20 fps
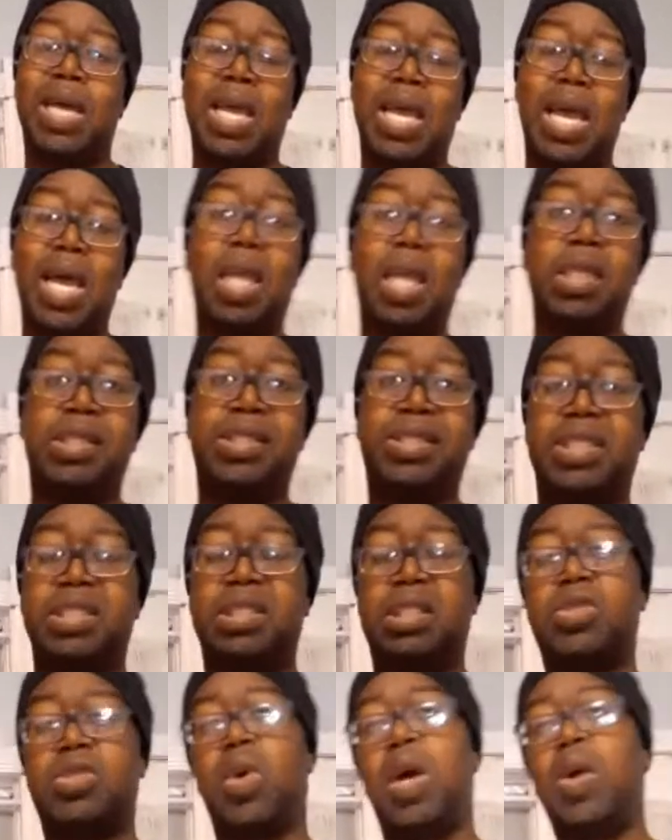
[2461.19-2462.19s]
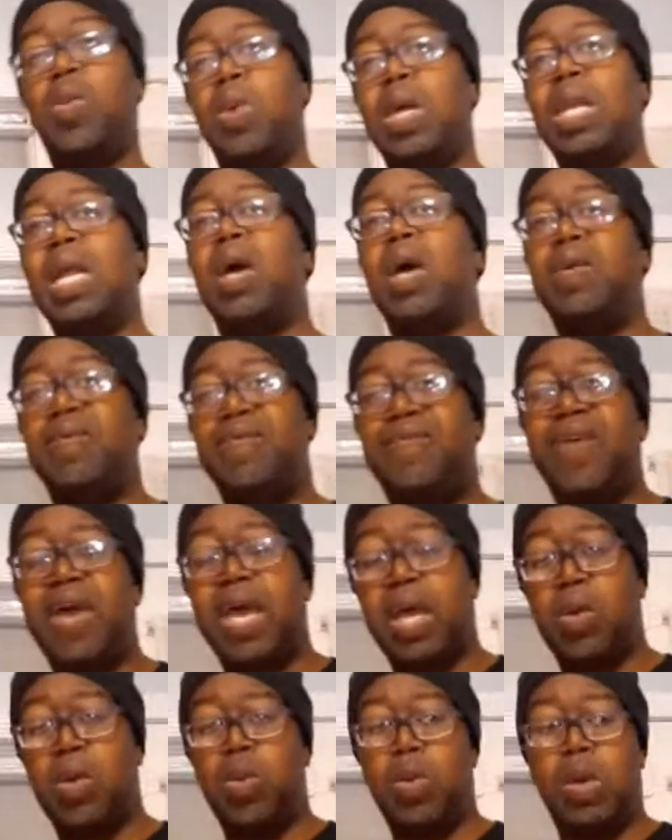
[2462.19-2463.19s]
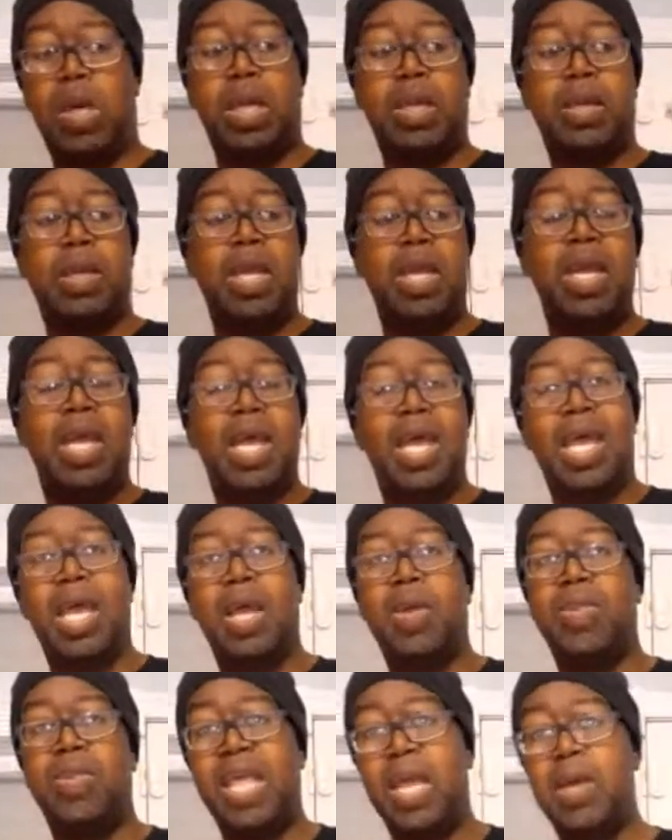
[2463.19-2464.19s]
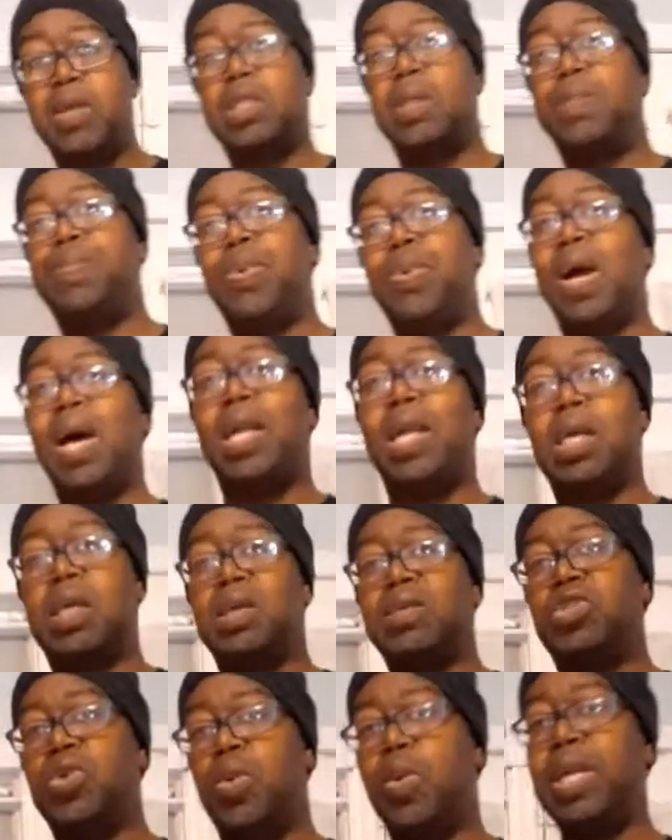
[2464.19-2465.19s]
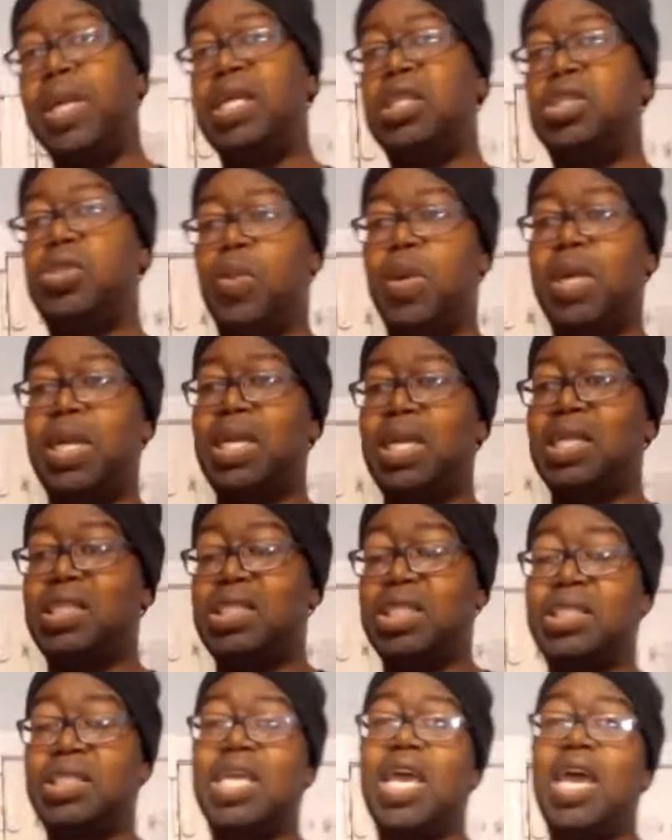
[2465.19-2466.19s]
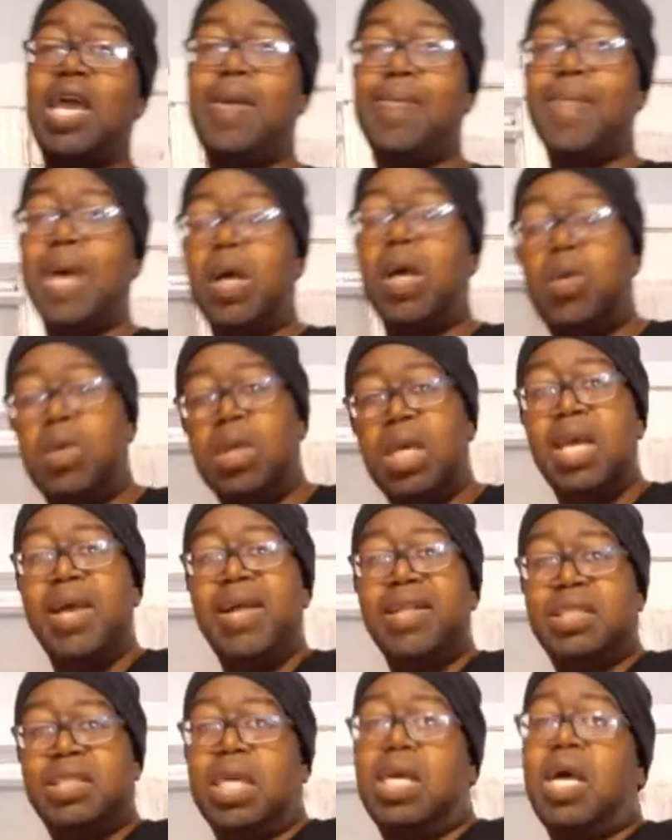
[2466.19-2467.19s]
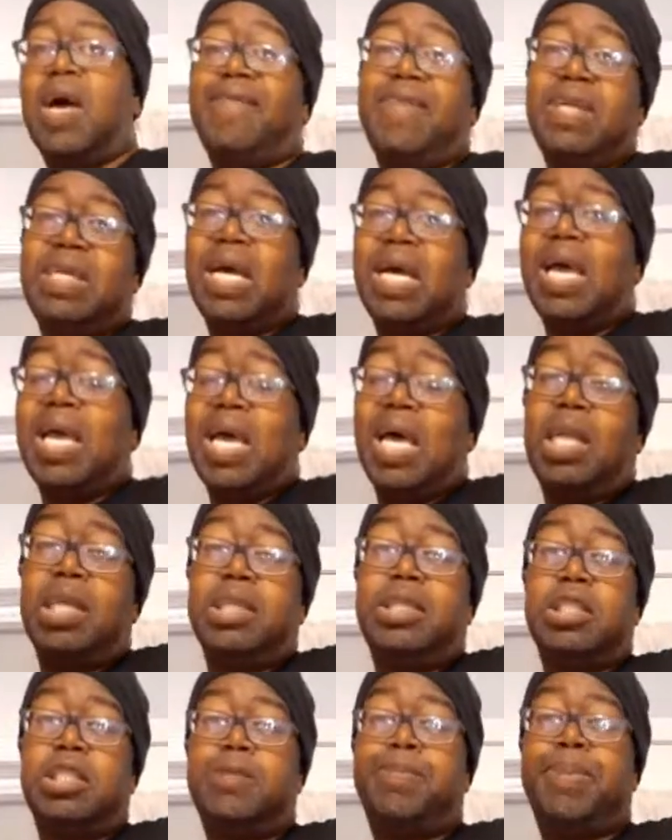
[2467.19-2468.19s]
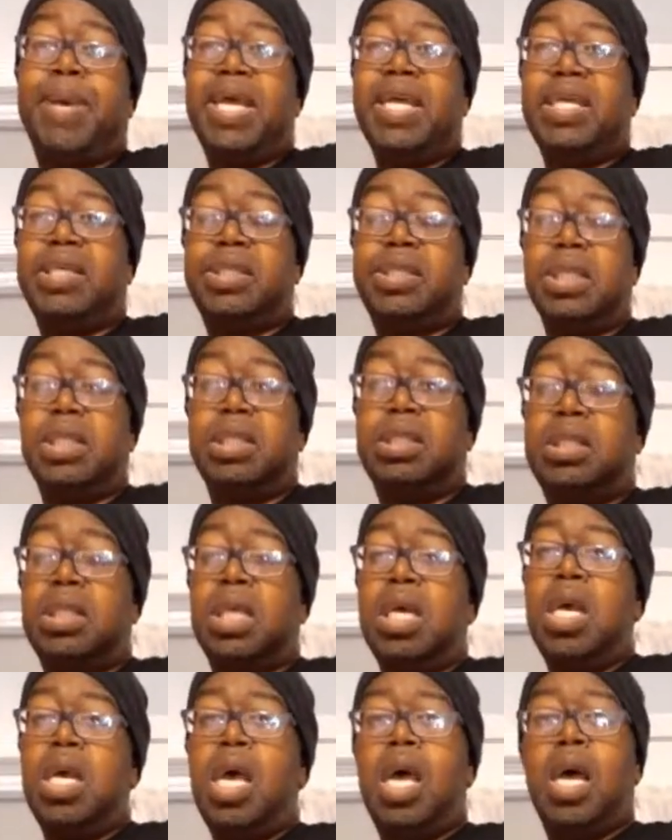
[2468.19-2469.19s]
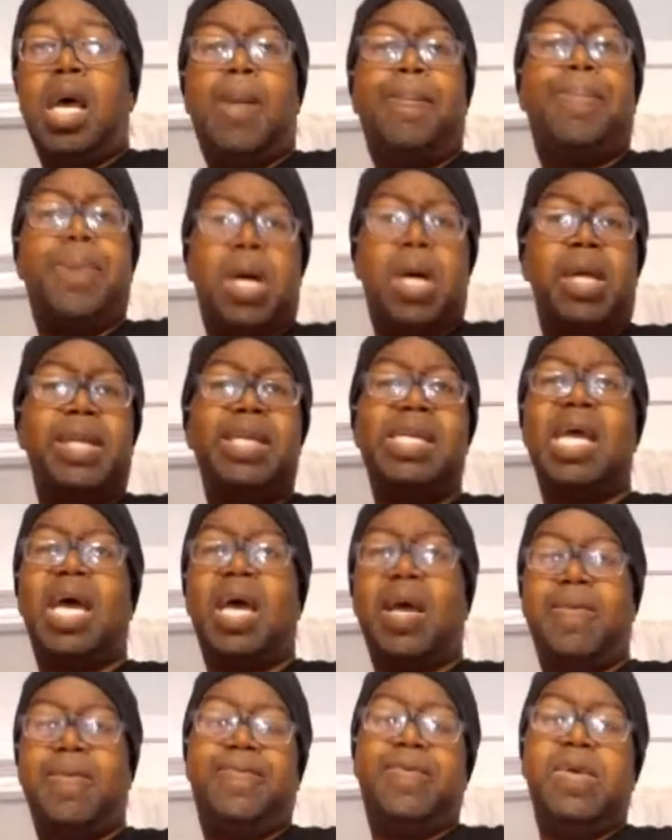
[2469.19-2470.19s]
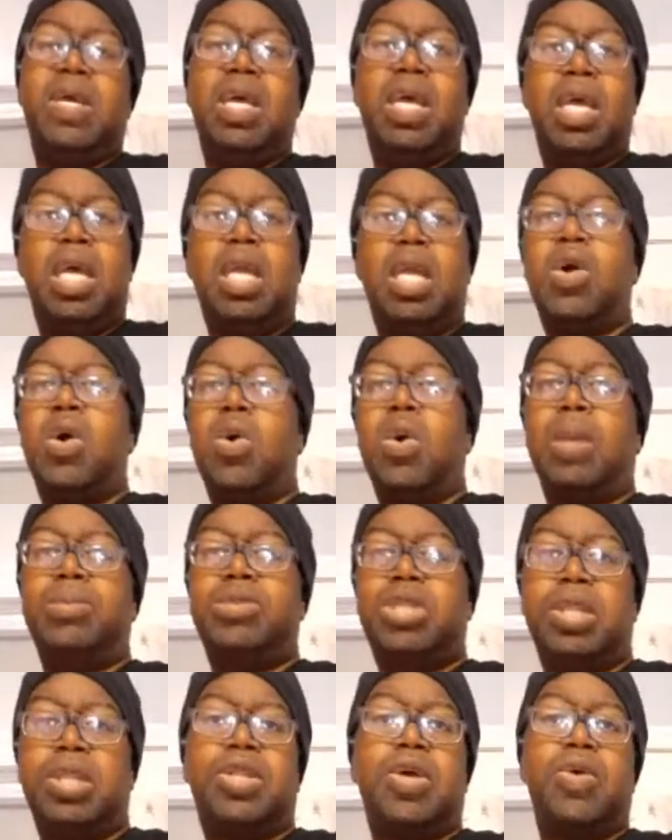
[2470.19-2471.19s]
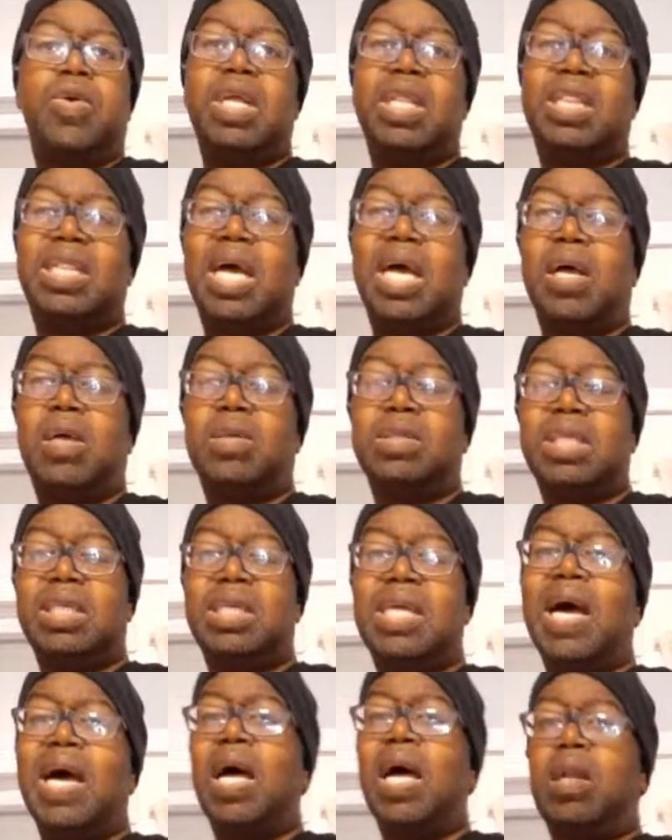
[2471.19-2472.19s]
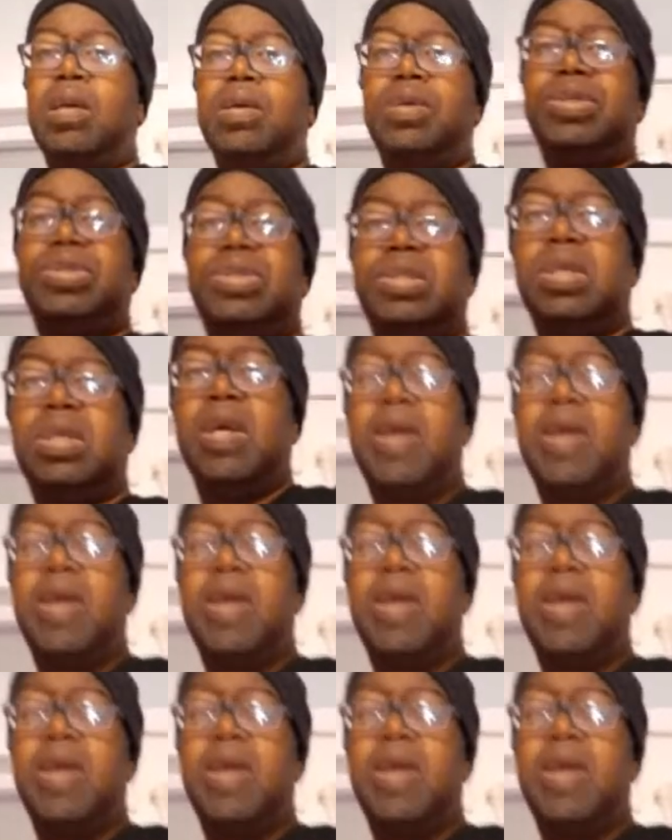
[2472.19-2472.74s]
dialysis. So I went out and found one. And there's a product 2020 that just came out to cover dialysis patients upon death. It'll go up to $30,000.